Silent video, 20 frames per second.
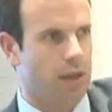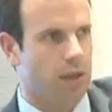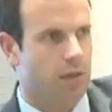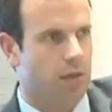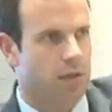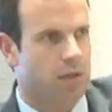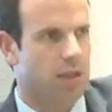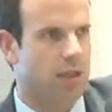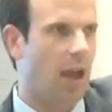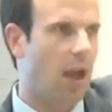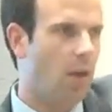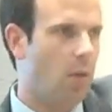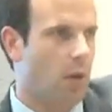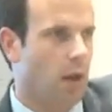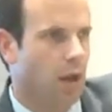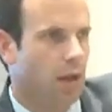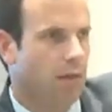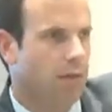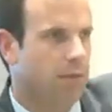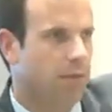and go see how
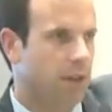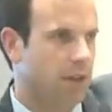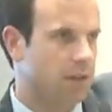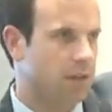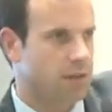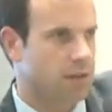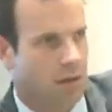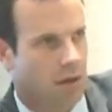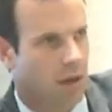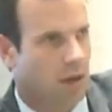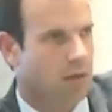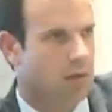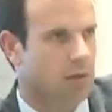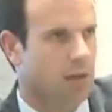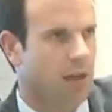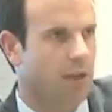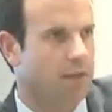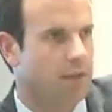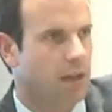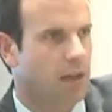well it fits another
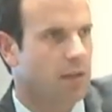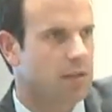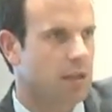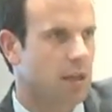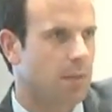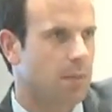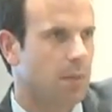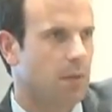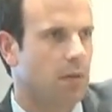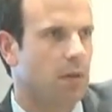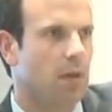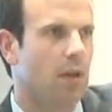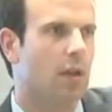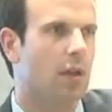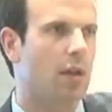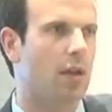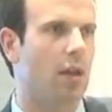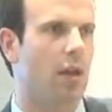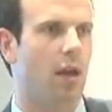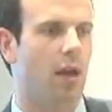left-out sample.
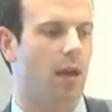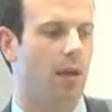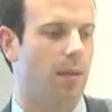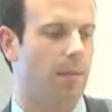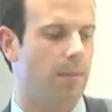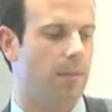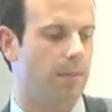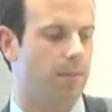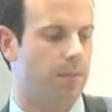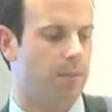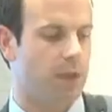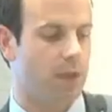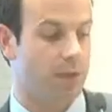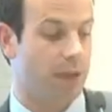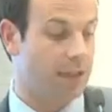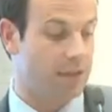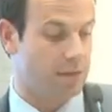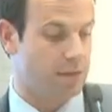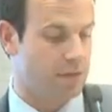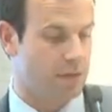
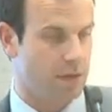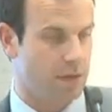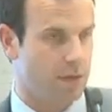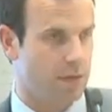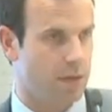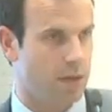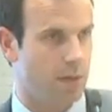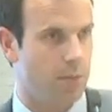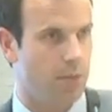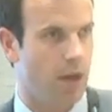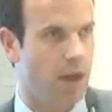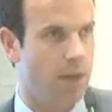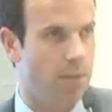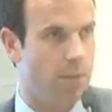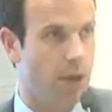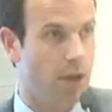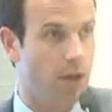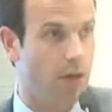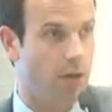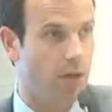That's the bread
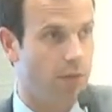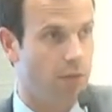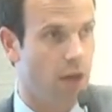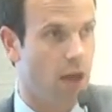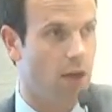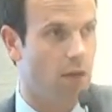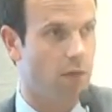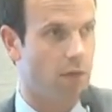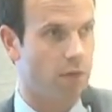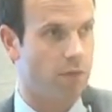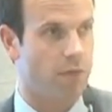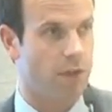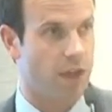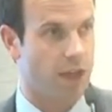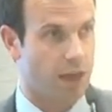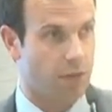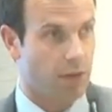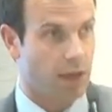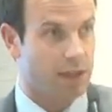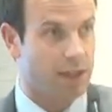and butter of not
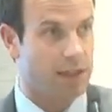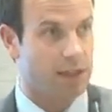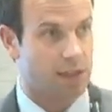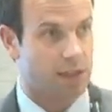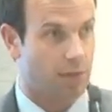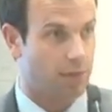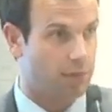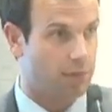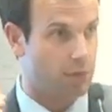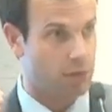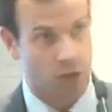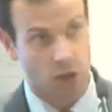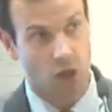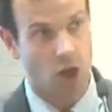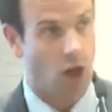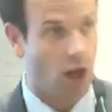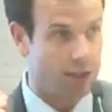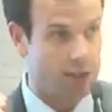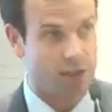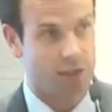overfitting, right? That's the
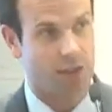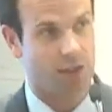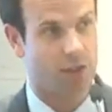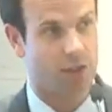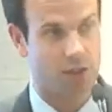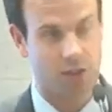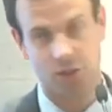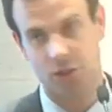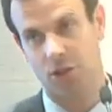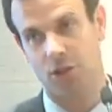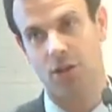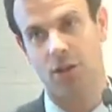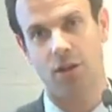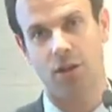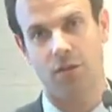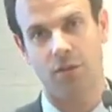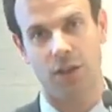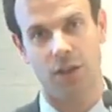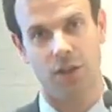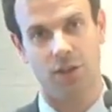constant
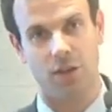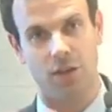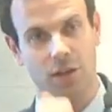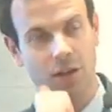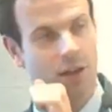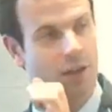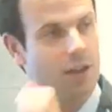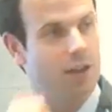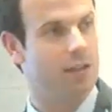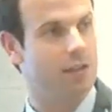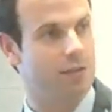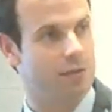concern of either